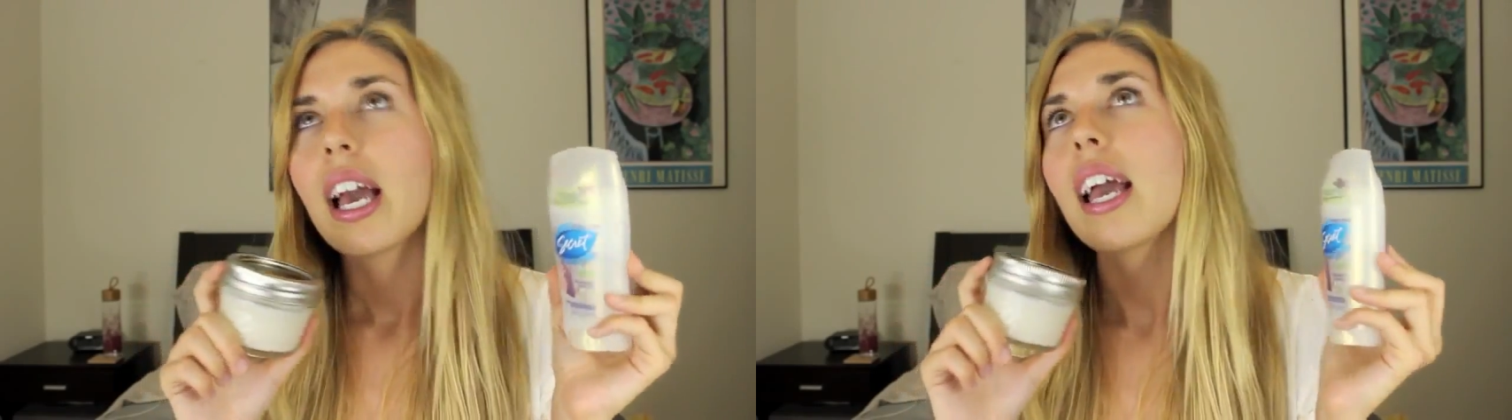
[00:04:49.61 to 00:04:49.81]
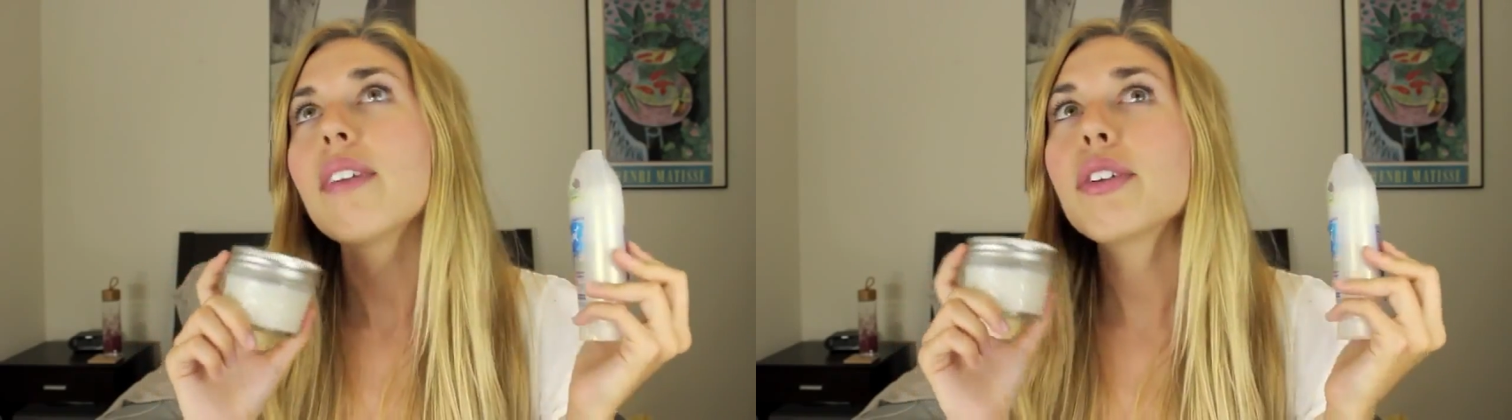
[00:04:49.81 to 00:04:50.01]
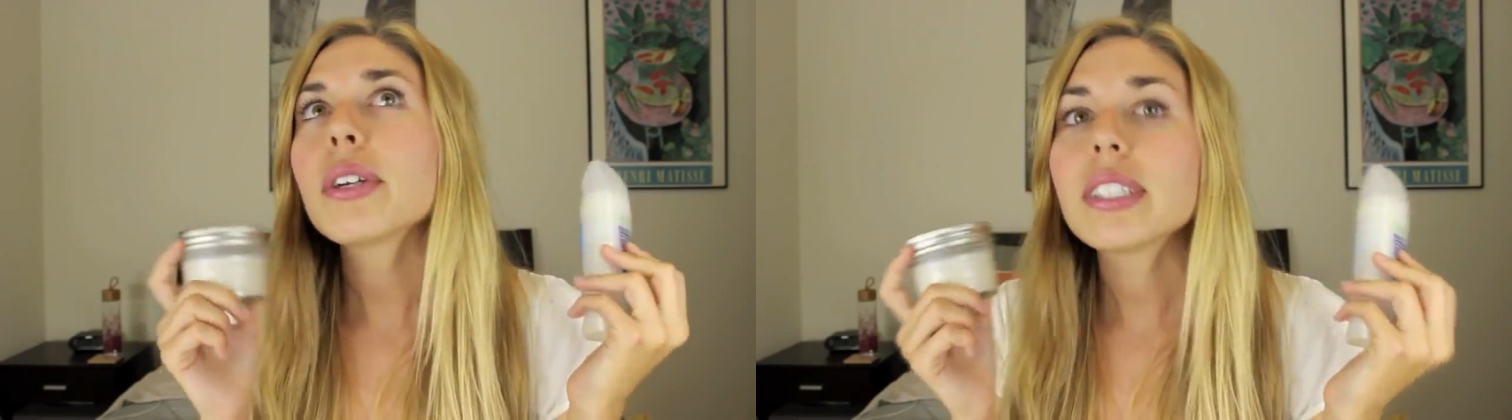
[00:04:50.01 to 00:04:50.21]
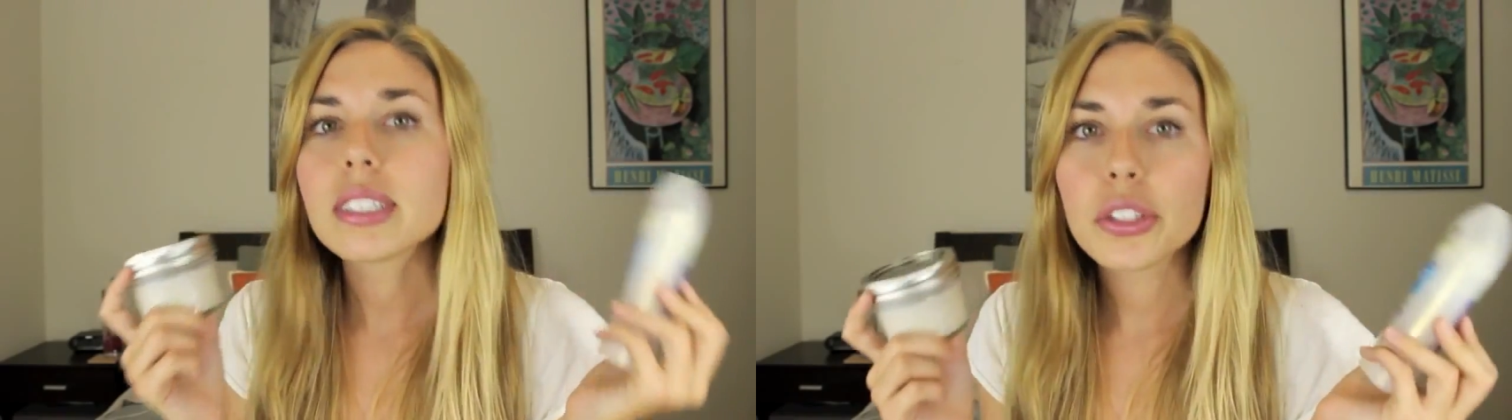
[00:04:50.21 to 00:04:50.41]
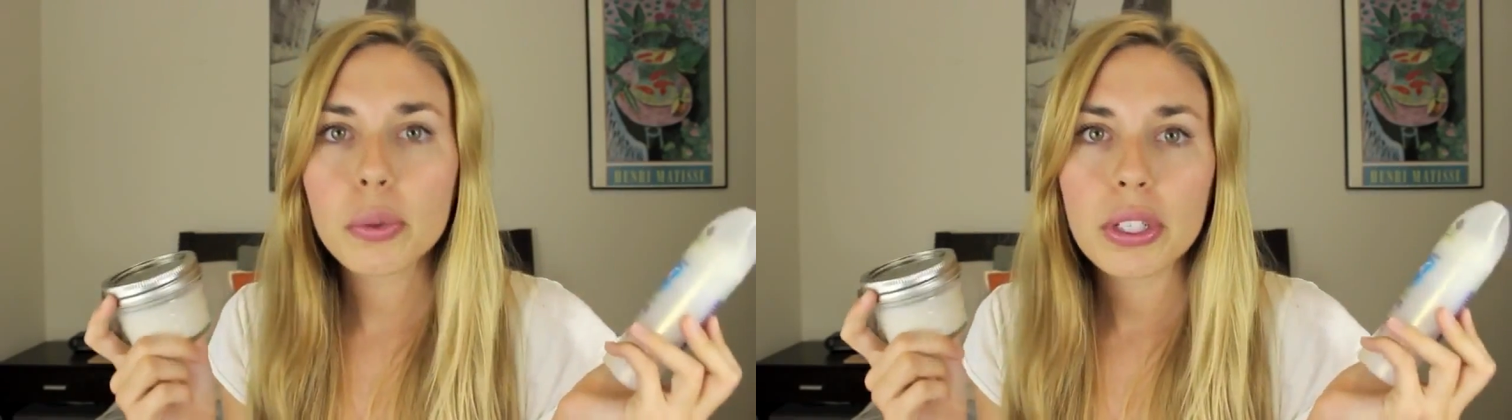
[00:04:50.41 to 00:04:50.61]
If you're in a
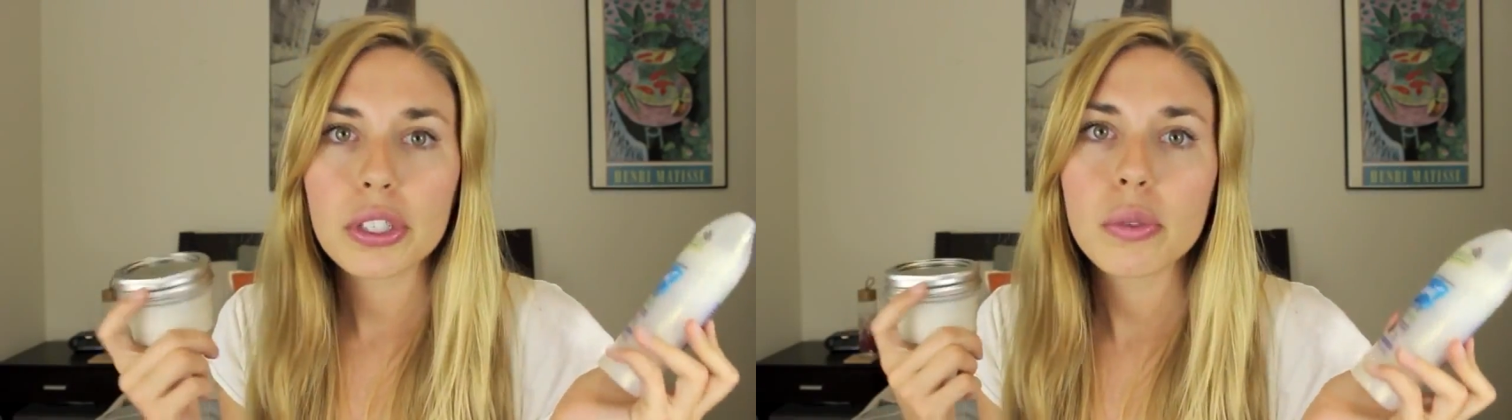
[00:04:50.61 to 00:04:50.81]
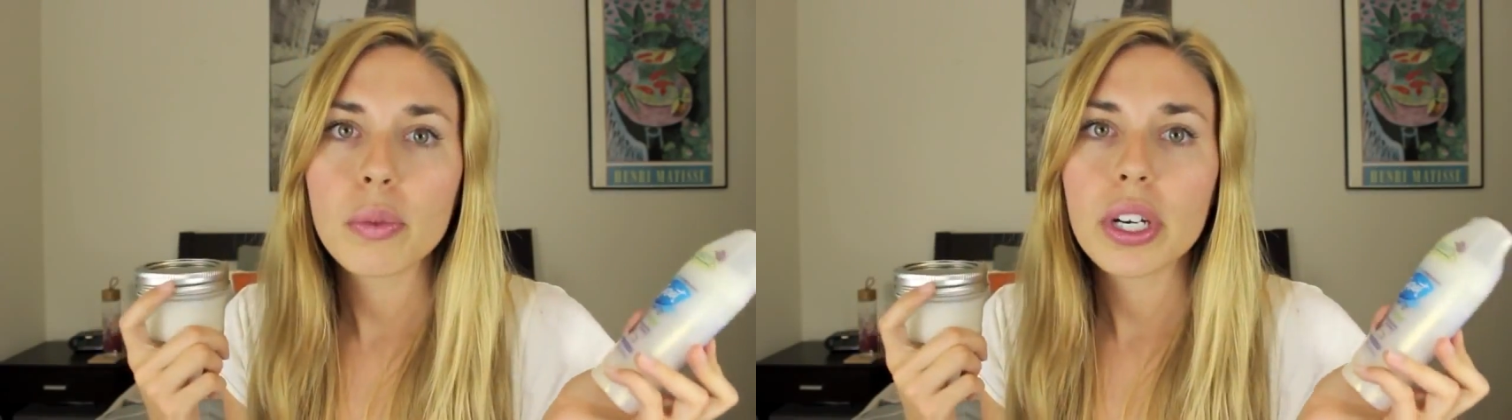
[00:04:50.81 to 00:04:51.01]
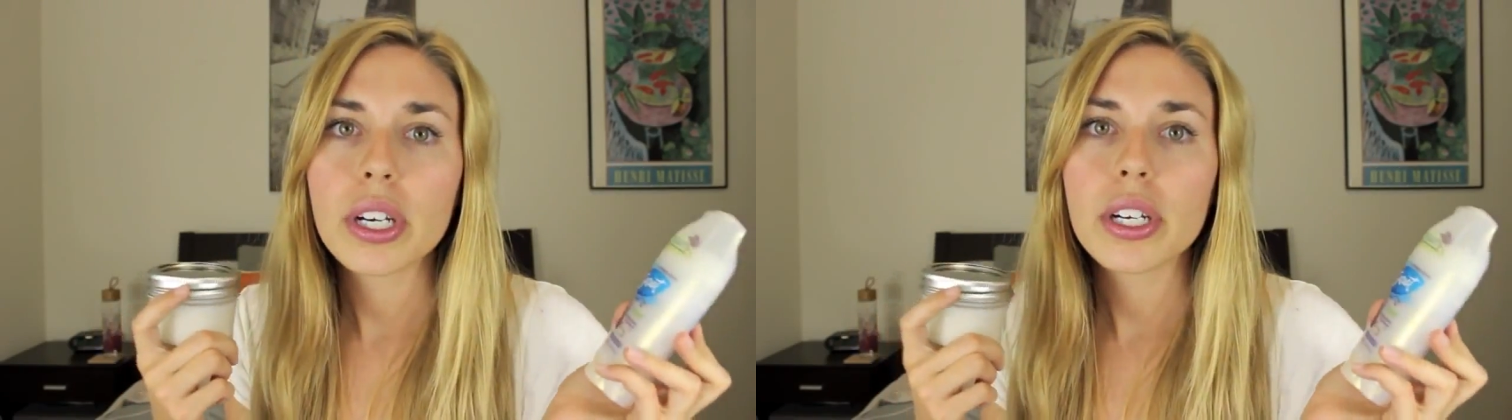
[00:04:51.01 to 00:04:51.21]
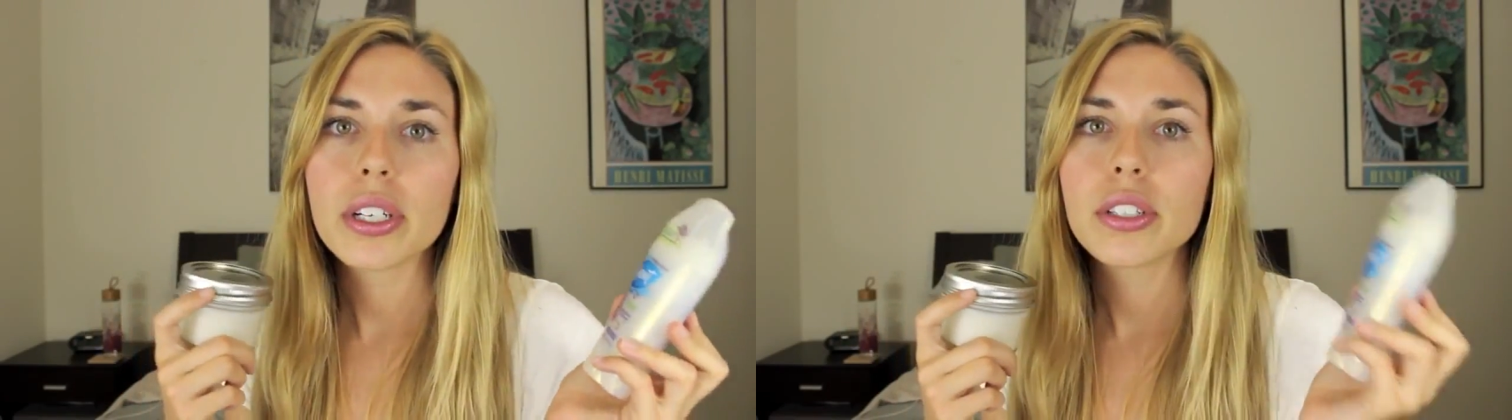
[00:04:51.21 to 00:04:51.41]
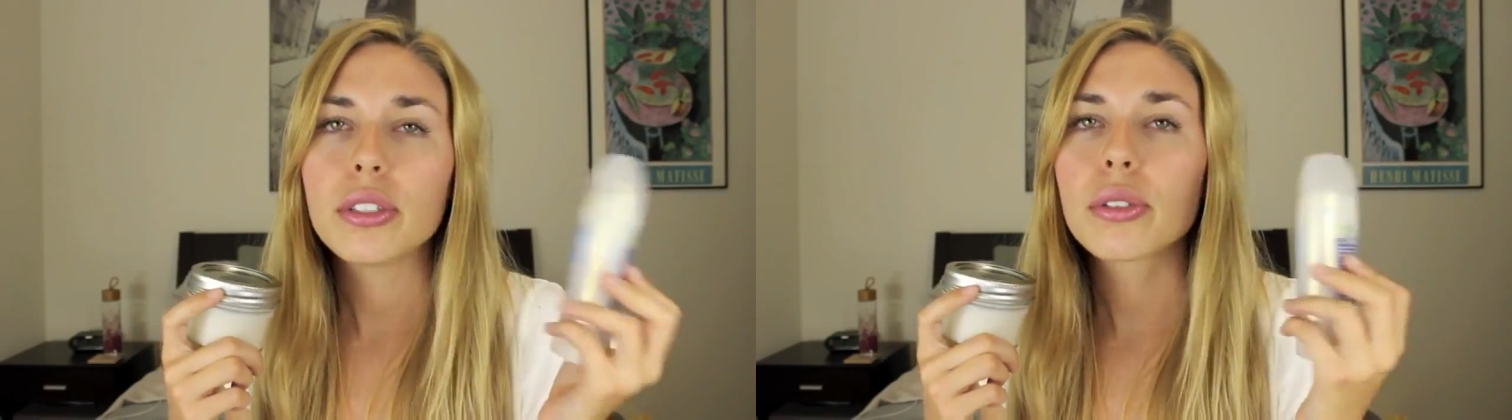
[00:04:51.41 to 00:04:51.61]
situation
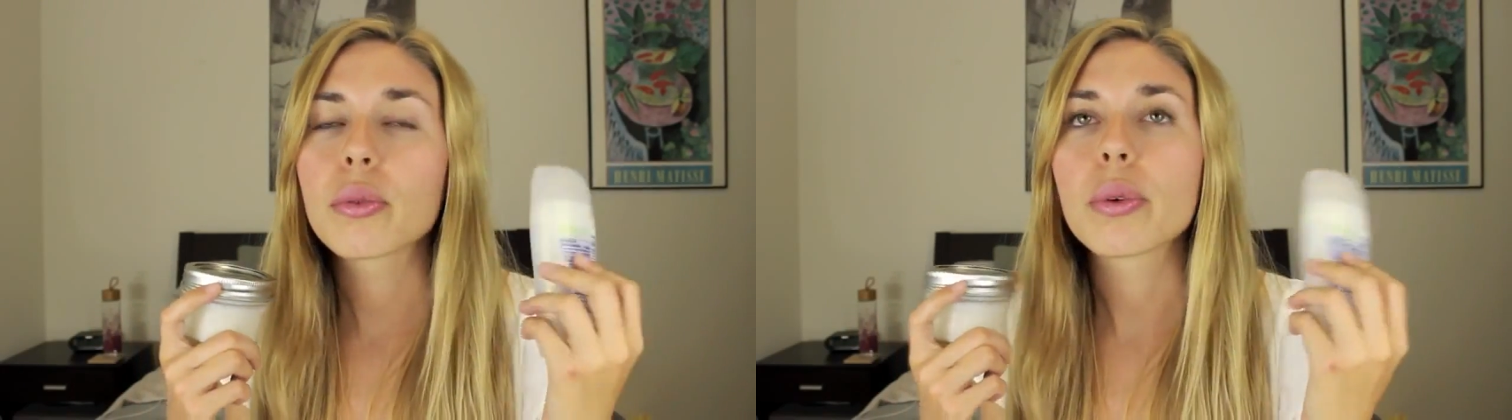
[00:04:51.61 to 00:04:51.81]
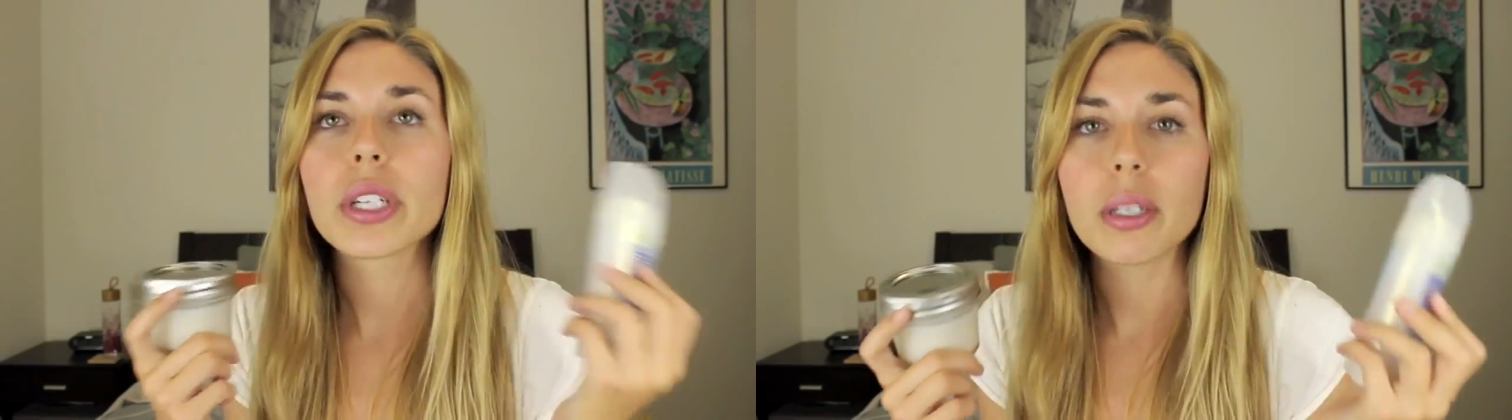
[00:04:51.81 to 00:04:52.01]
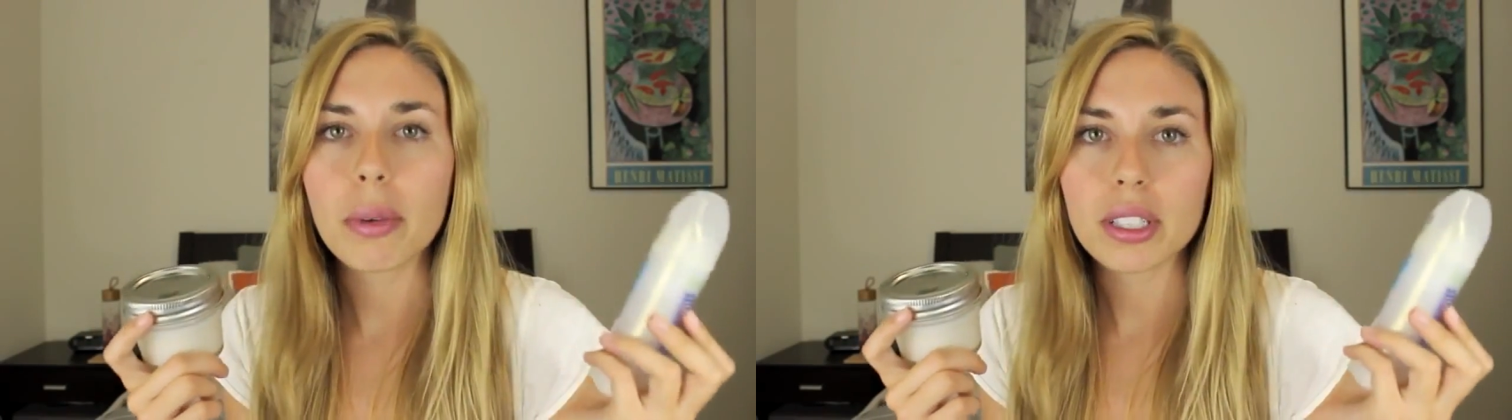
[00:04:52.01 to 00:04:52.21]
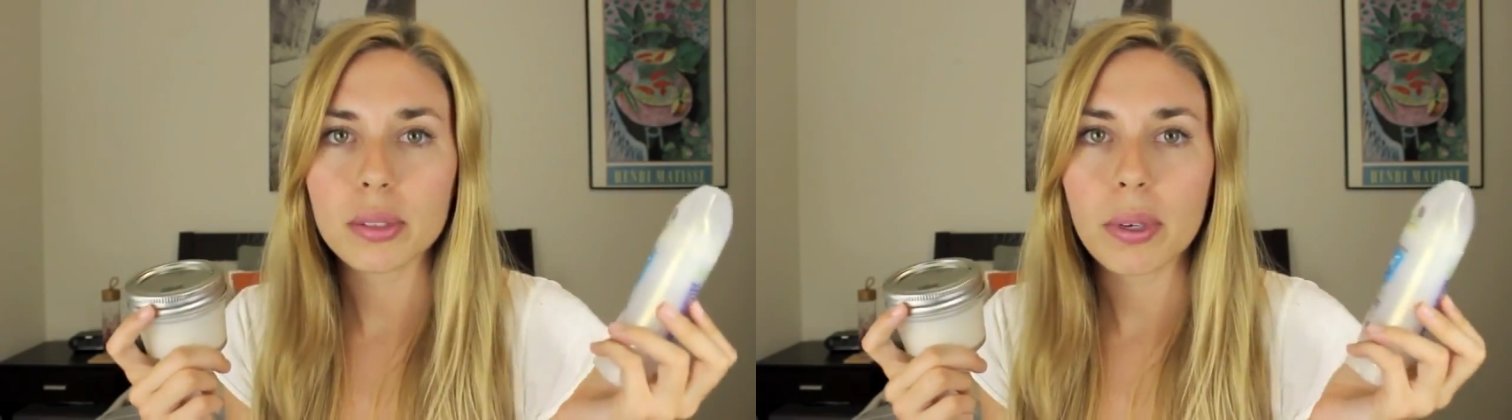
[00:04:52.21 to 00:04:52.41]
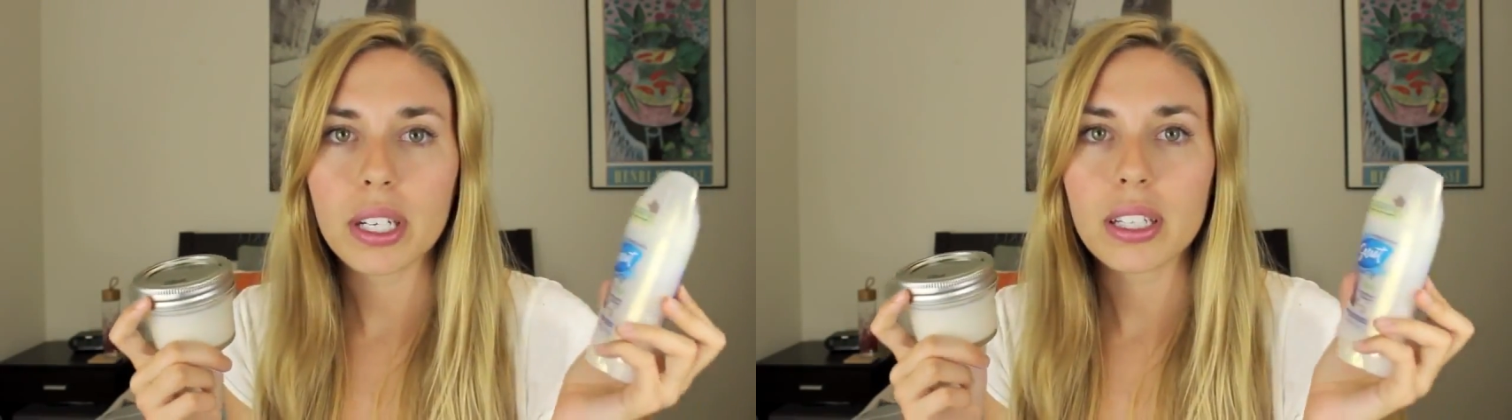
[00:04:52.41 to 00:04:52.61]
where you're worried about
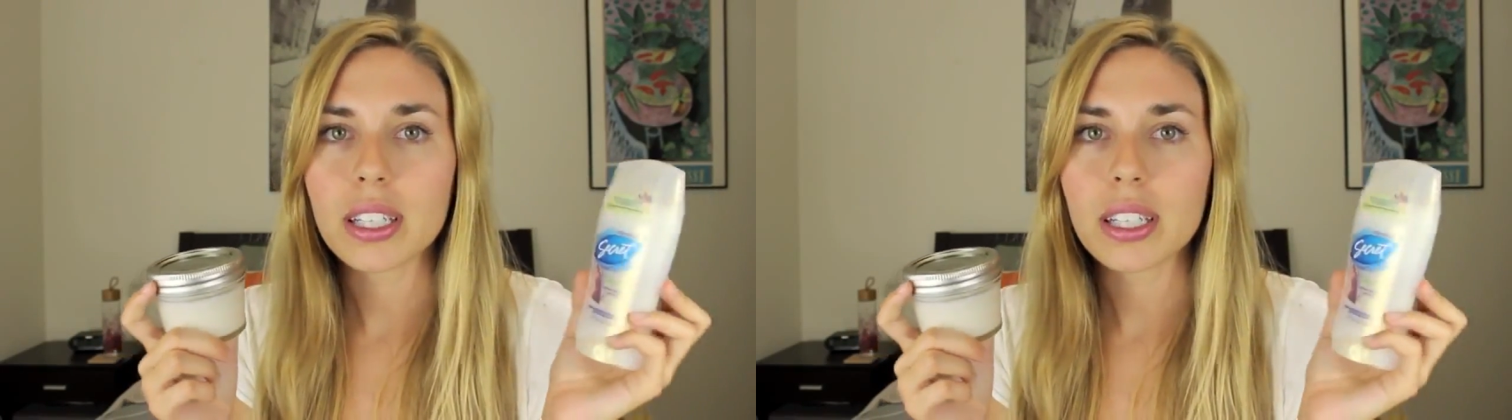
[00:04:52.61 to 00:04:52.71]
sweating,